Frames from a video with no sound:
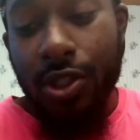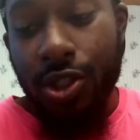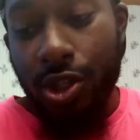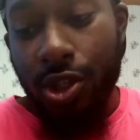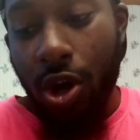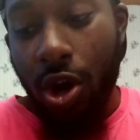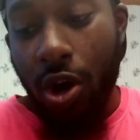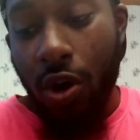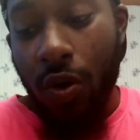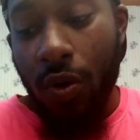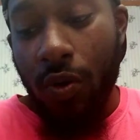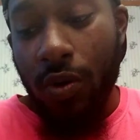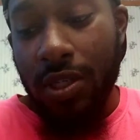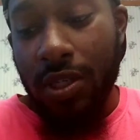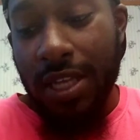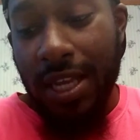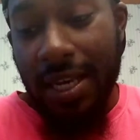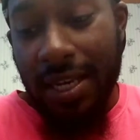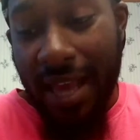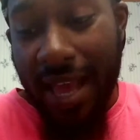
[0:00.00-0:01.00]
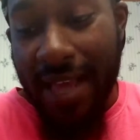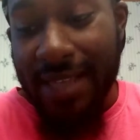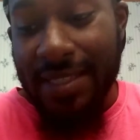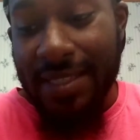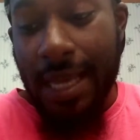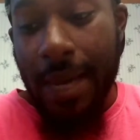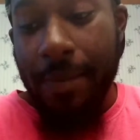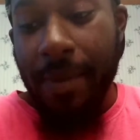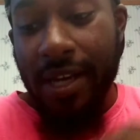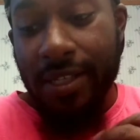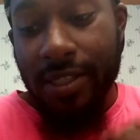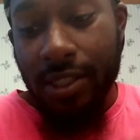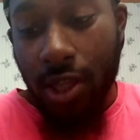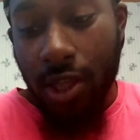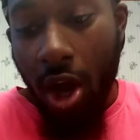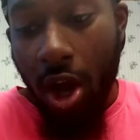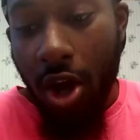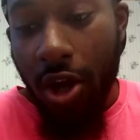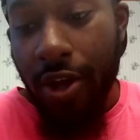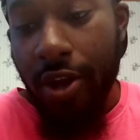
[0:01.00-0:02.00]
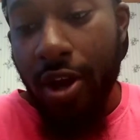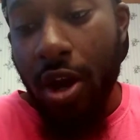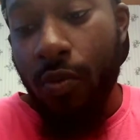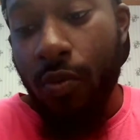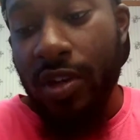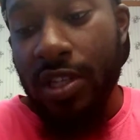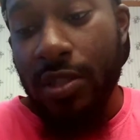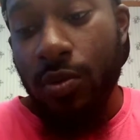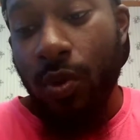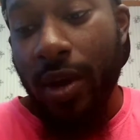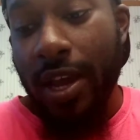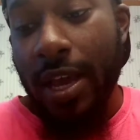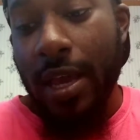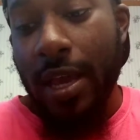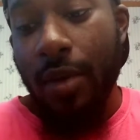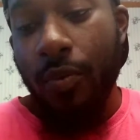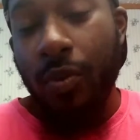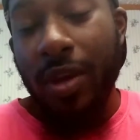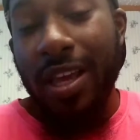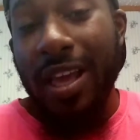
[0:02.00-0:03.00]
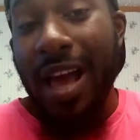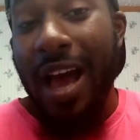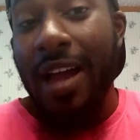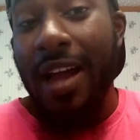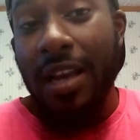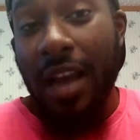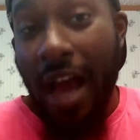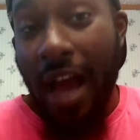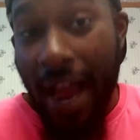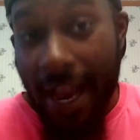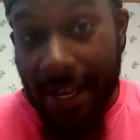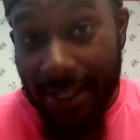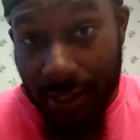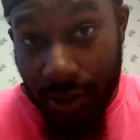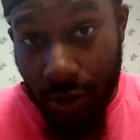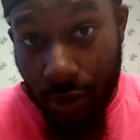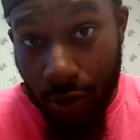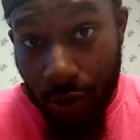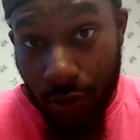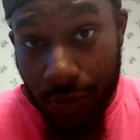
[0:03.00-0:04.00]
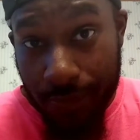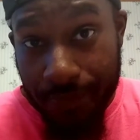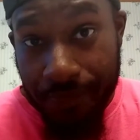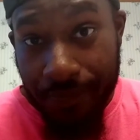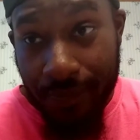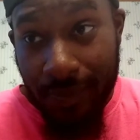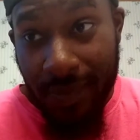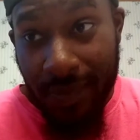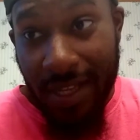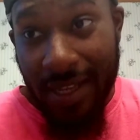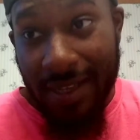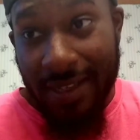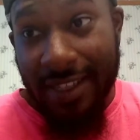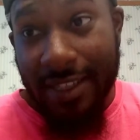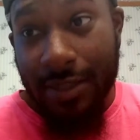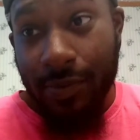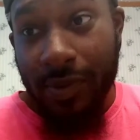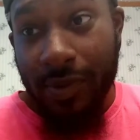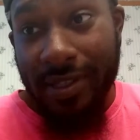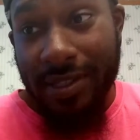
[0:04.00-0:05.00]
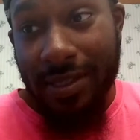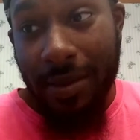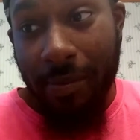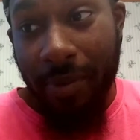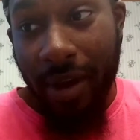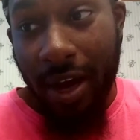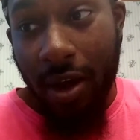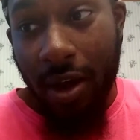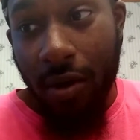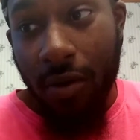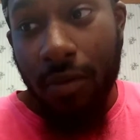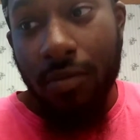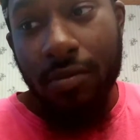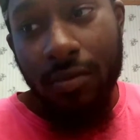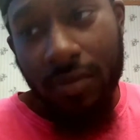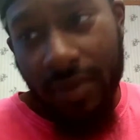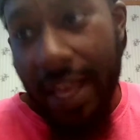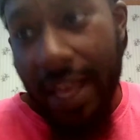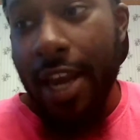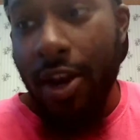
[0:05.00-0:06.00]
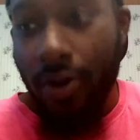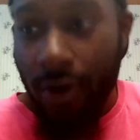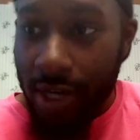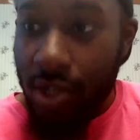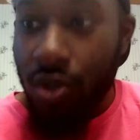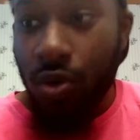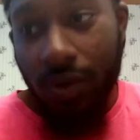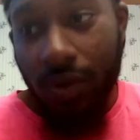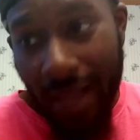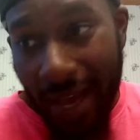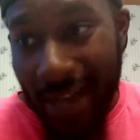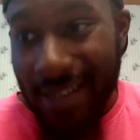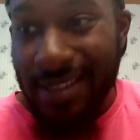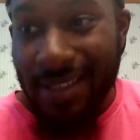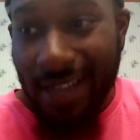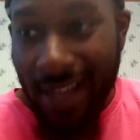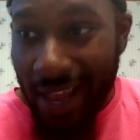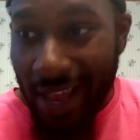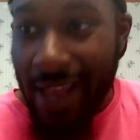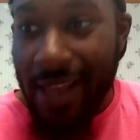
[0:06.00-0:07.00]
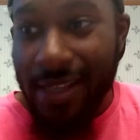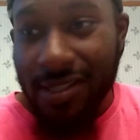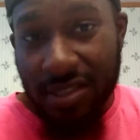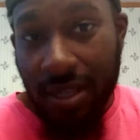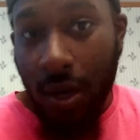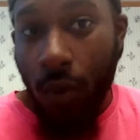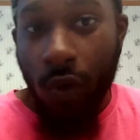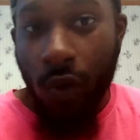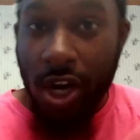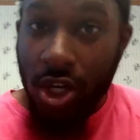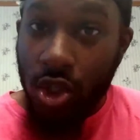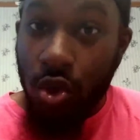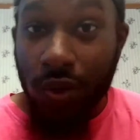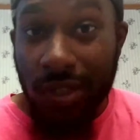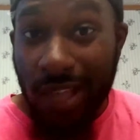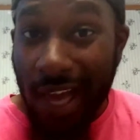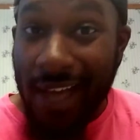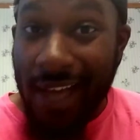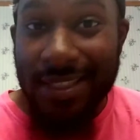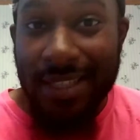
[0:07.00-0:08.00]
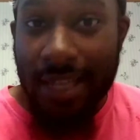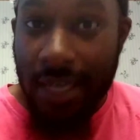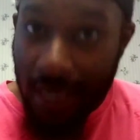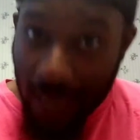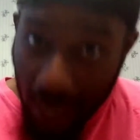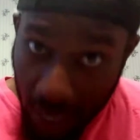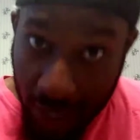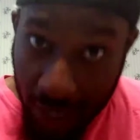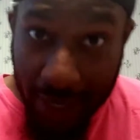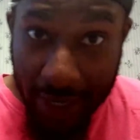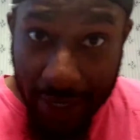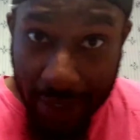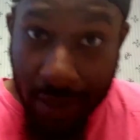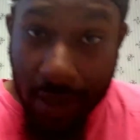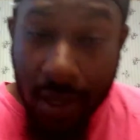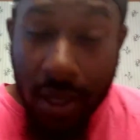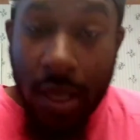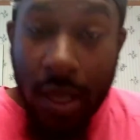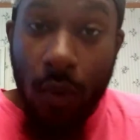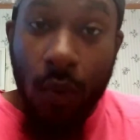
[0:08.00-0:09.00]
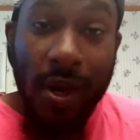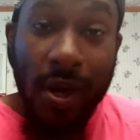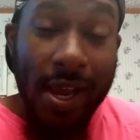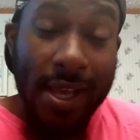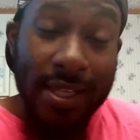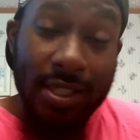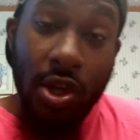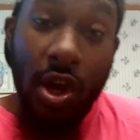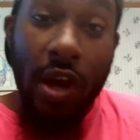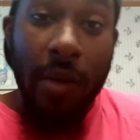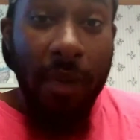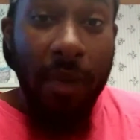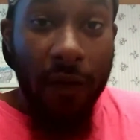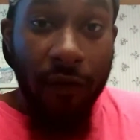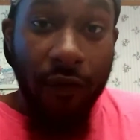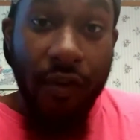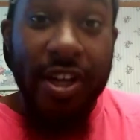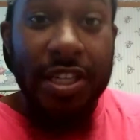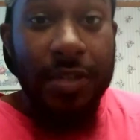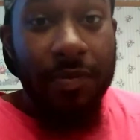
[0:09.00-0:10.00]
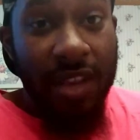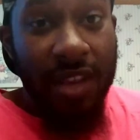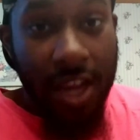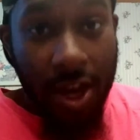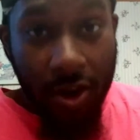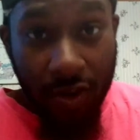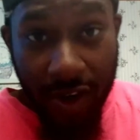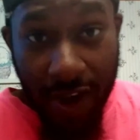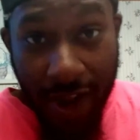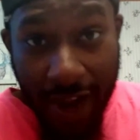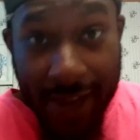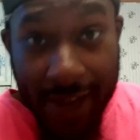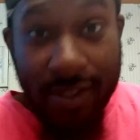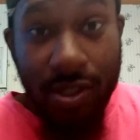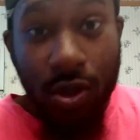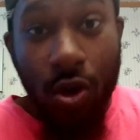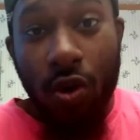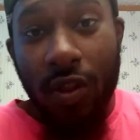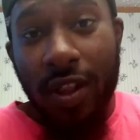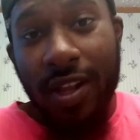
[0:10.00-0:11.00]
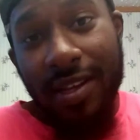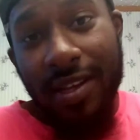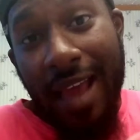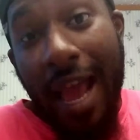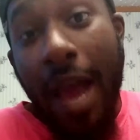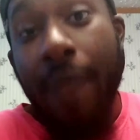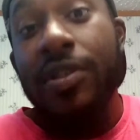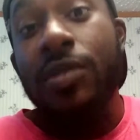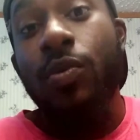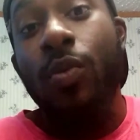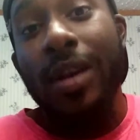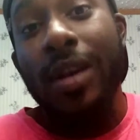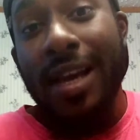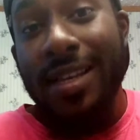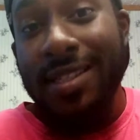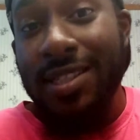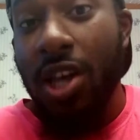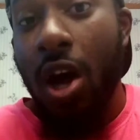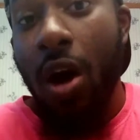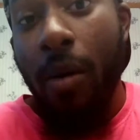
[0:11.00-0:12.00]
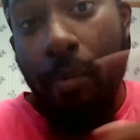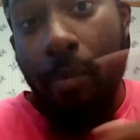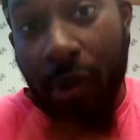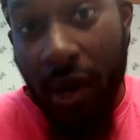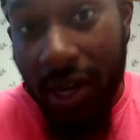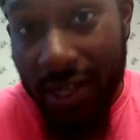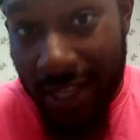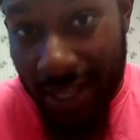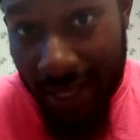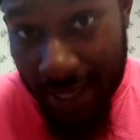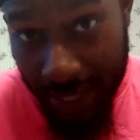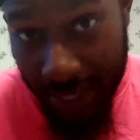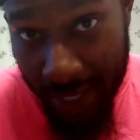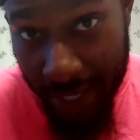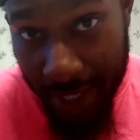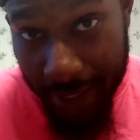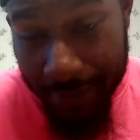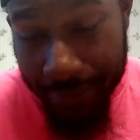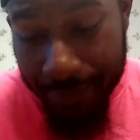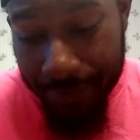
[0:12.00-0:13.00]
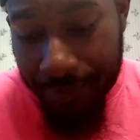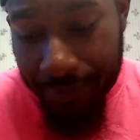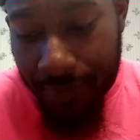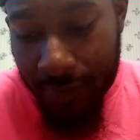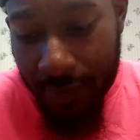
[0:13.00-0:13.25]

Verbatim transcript: So the next time I saw him was when we got in high school, and this was about later in 2008, somewhere in 2009, when I started my freshman year in high school, and that was when I saw Bucky again.